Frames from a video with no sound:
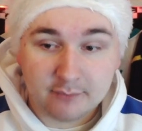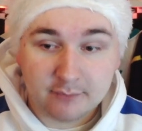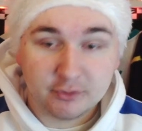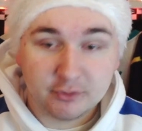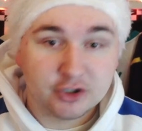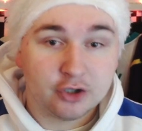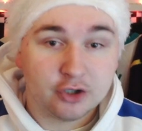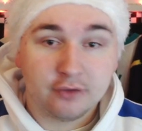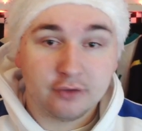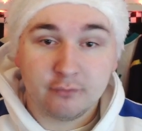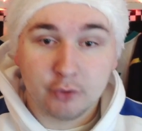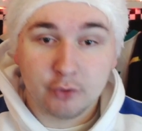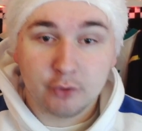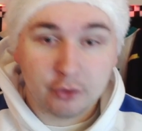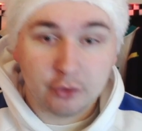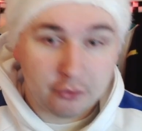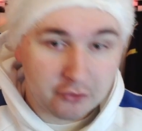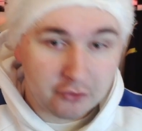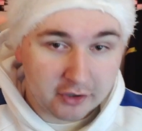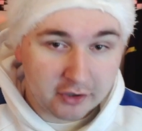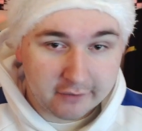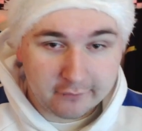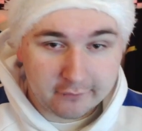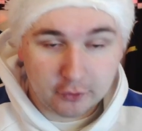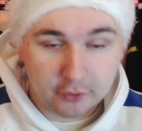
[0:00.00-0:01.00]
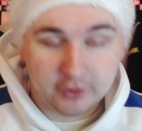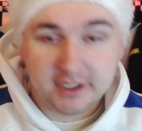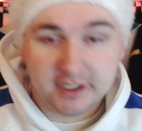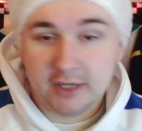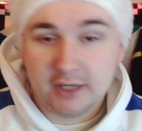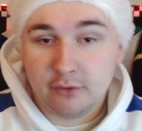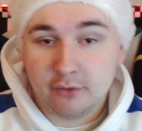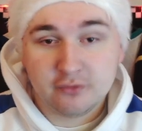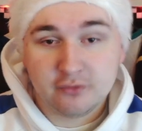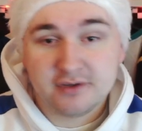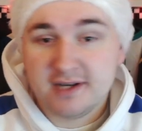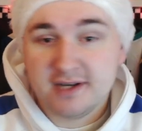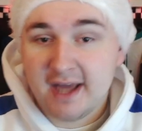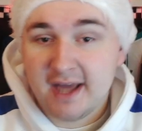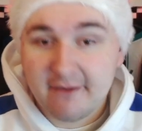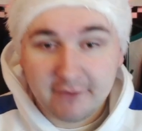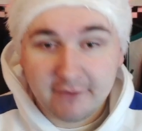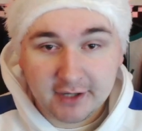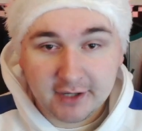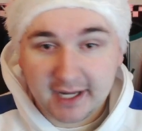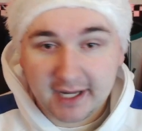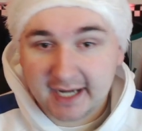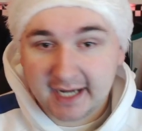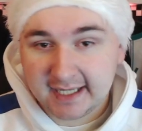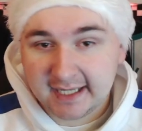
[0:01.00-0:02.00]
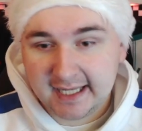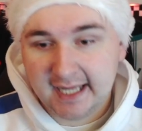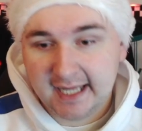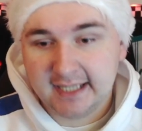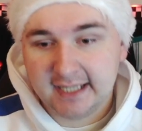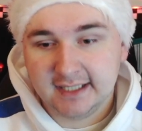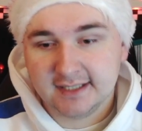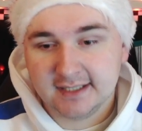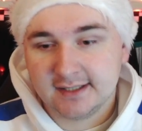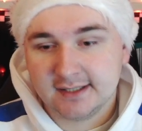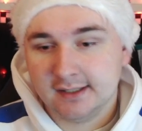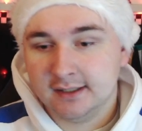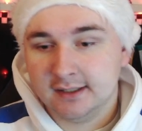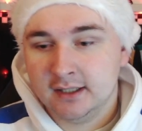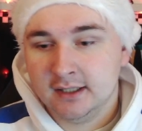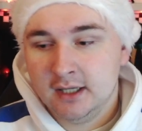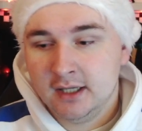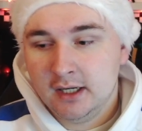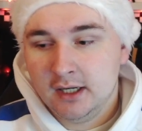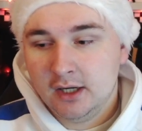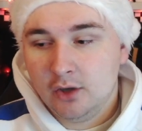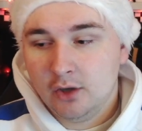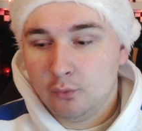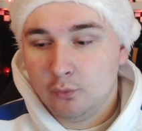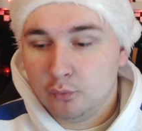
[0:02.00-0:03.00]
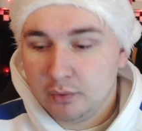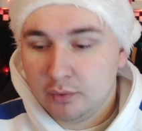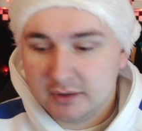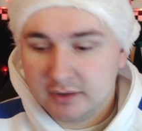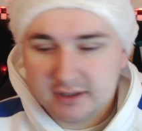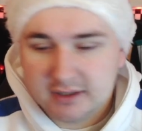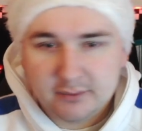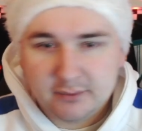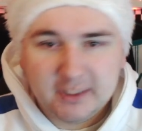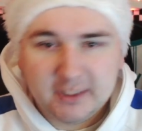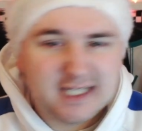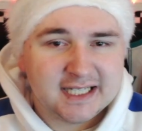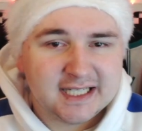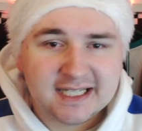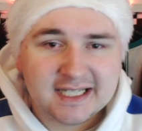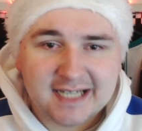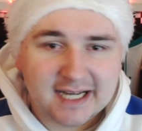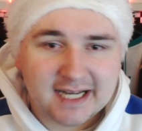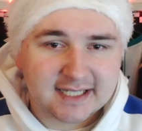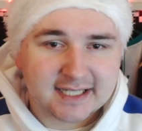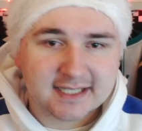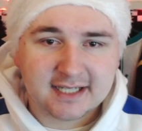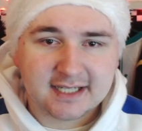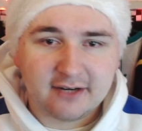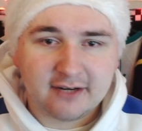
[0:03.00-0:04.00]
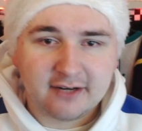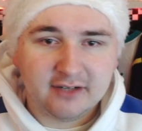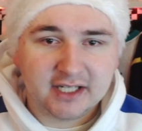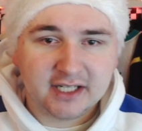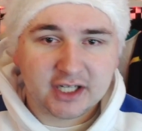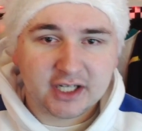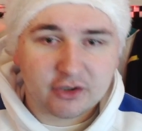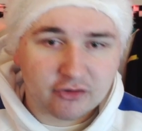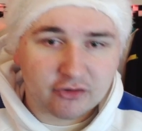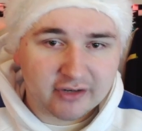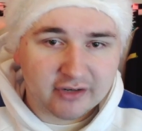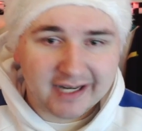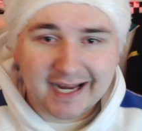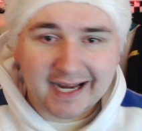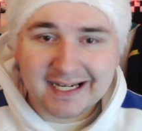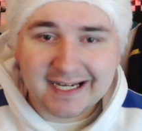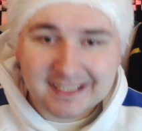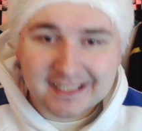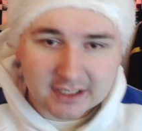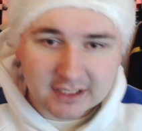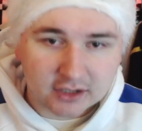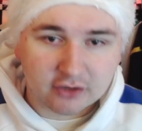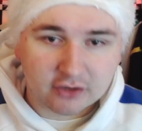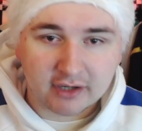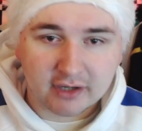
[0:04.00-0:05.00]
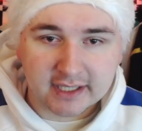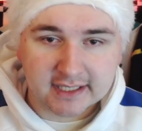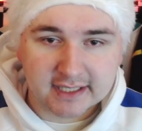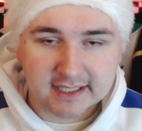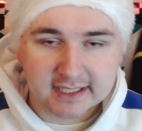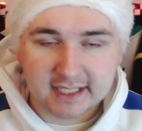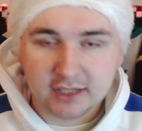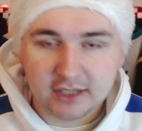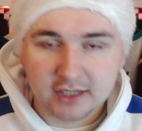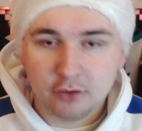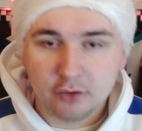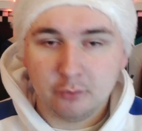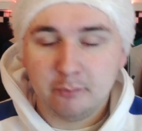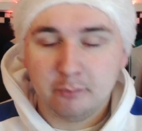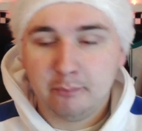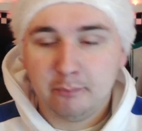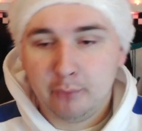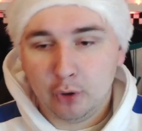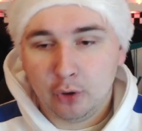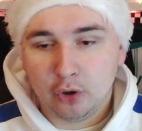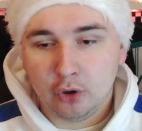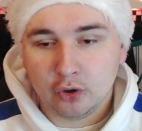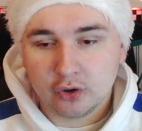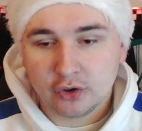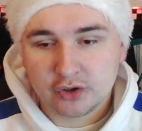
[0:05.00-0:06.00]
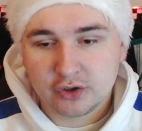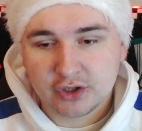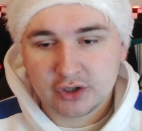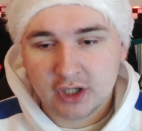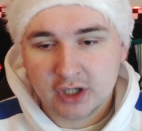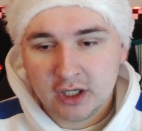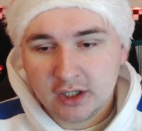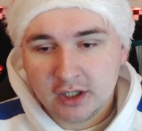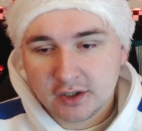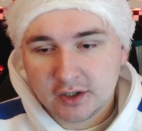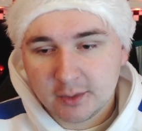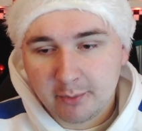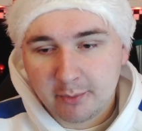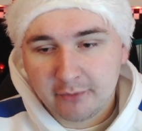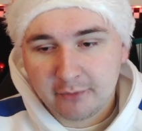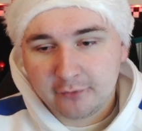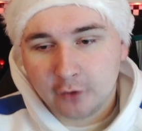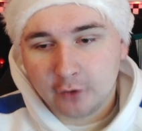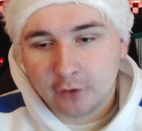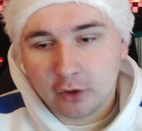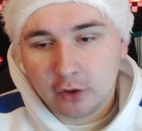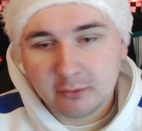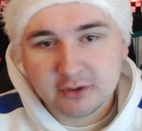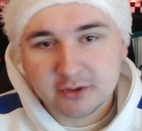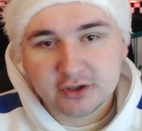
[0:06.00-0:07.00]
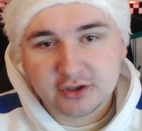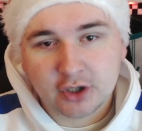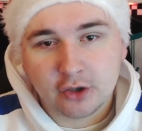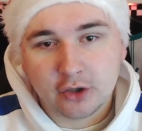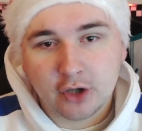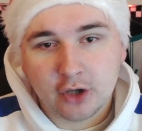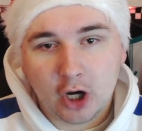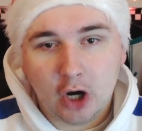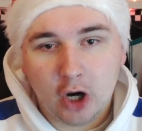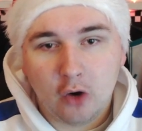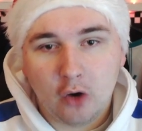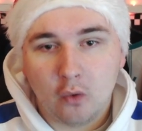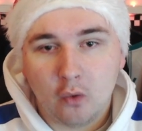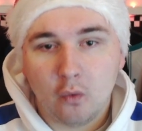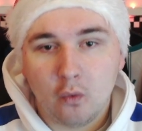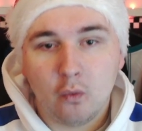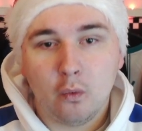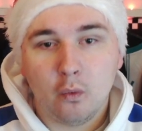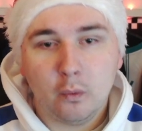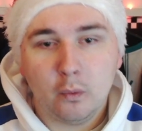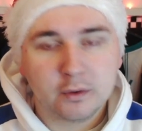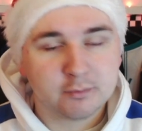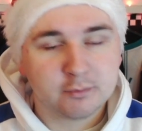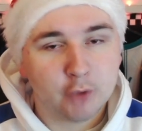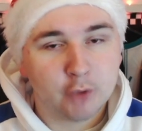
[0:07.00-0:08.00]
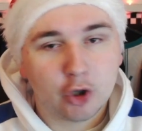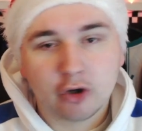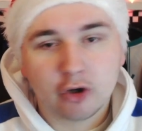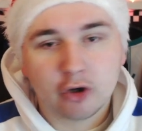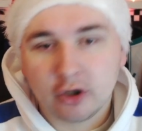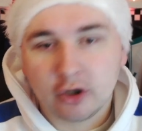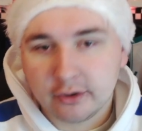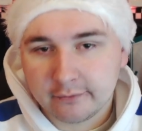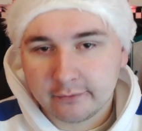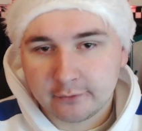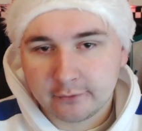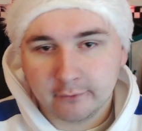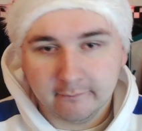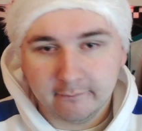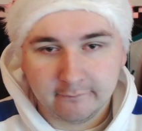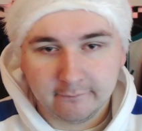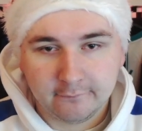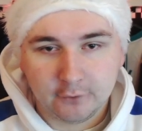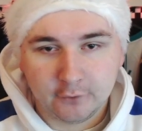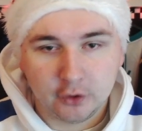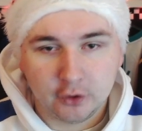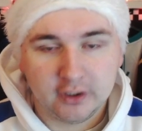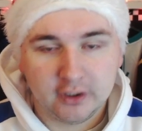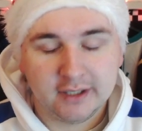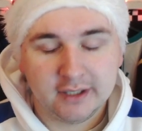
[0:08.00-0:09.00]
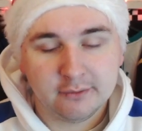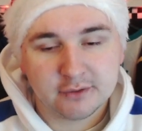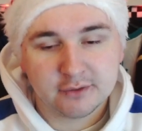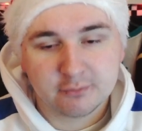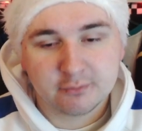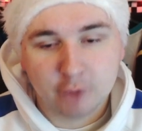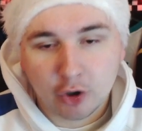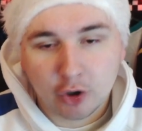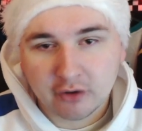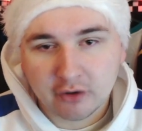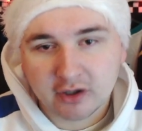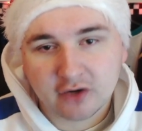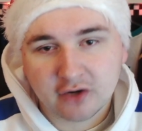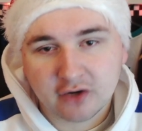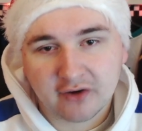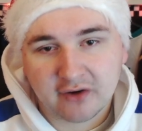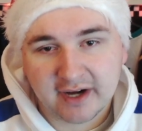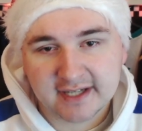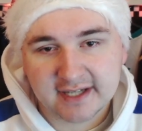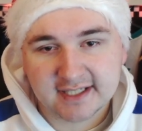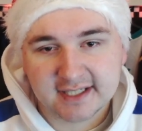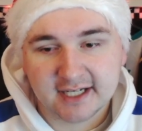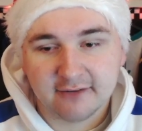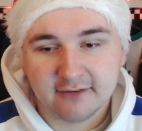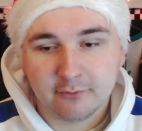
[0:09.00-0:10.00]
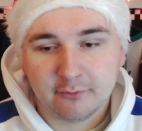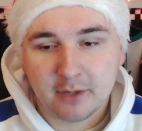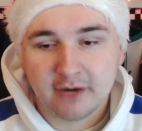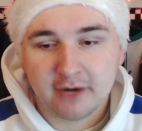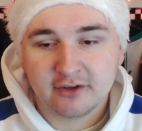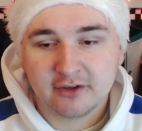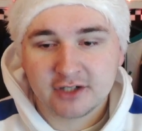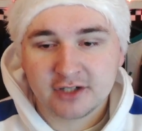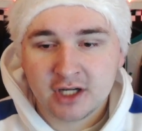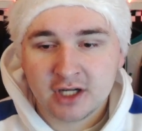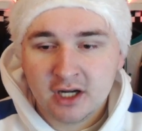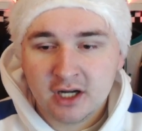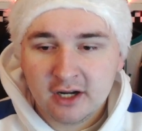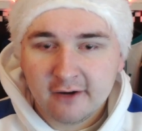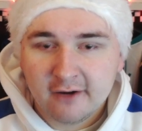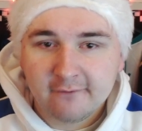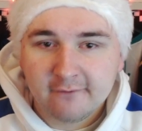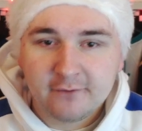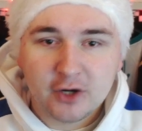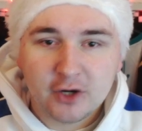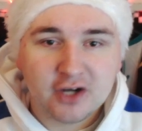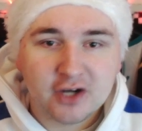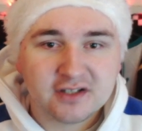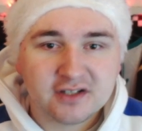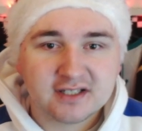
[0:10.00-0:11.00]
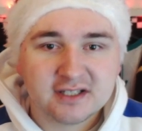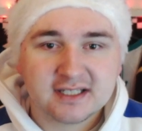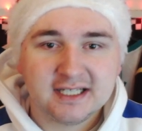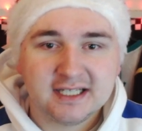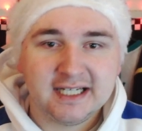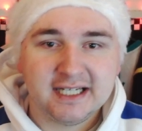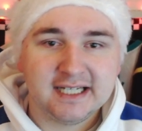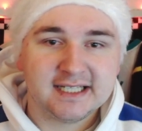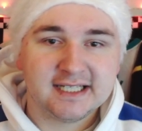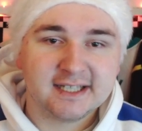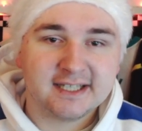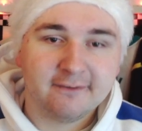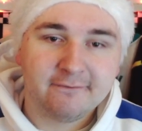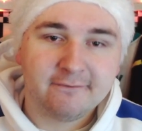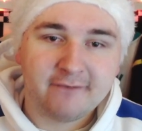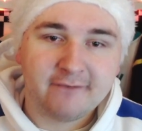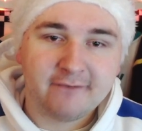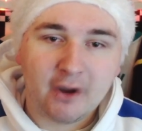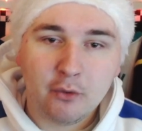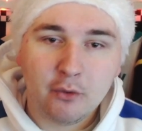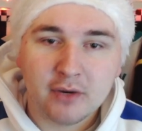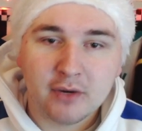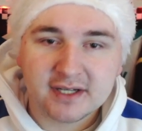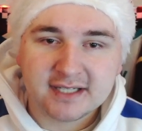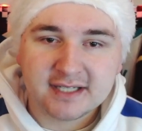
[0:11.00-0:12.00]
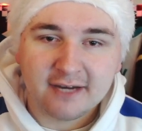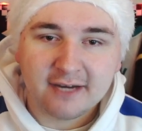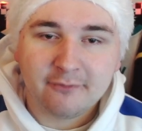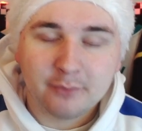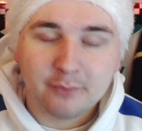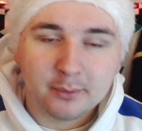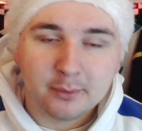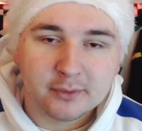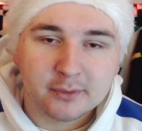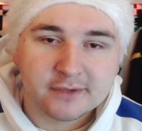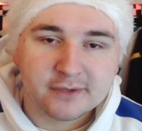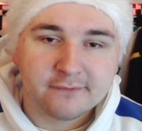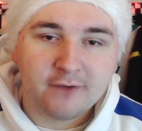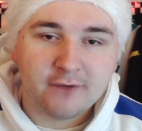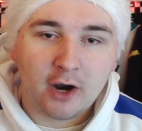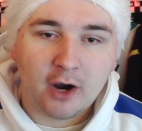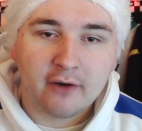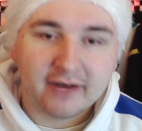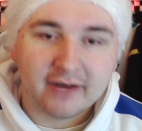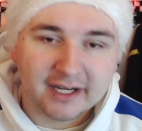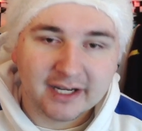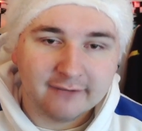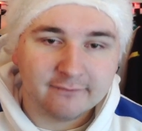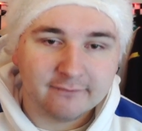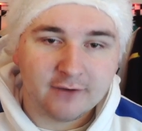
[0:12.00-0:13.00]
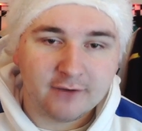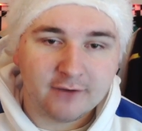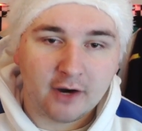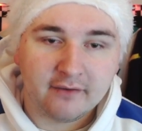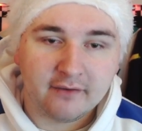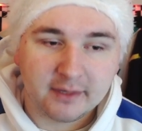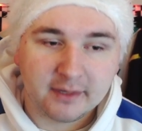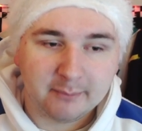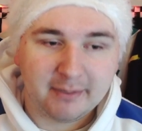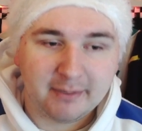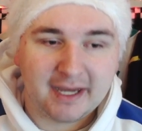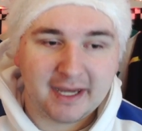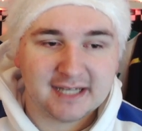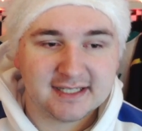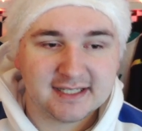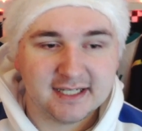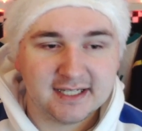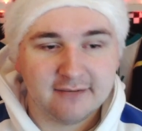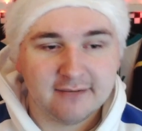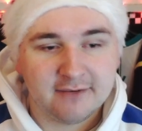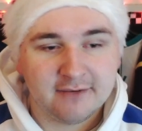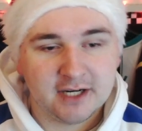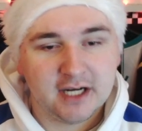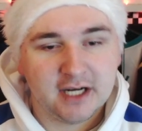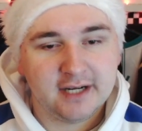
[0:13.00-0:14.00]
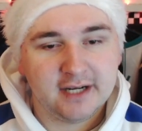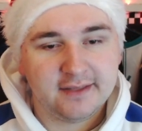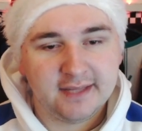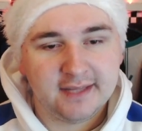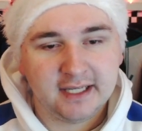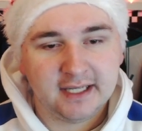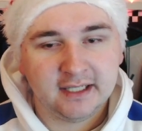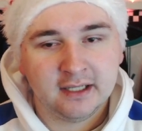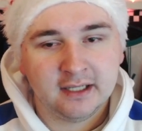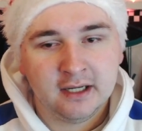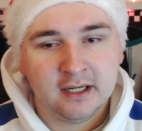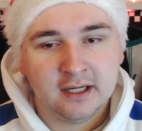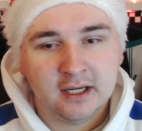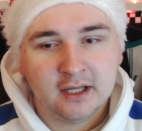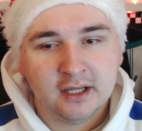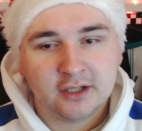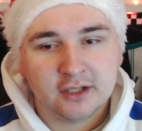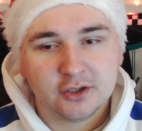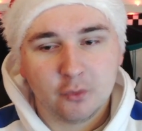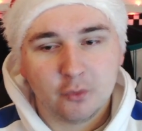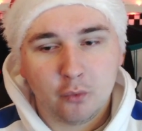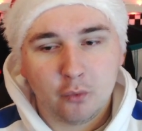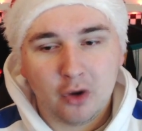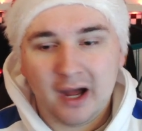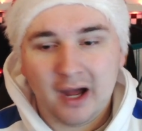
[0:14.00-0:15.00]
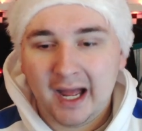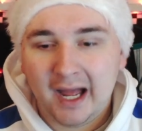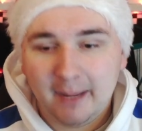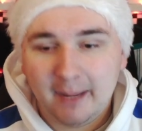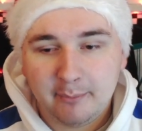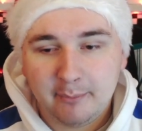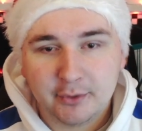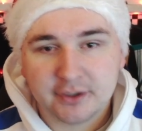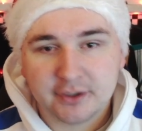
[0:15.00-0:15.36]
We should have won 3 or 4-0. It was never that case, and we didn't necessarily create a great deal, but the performance on the whole was more on the front foot. It was more aggressive, whereas versus Leeds, it felt as if we was very, very passive. And I think that what happened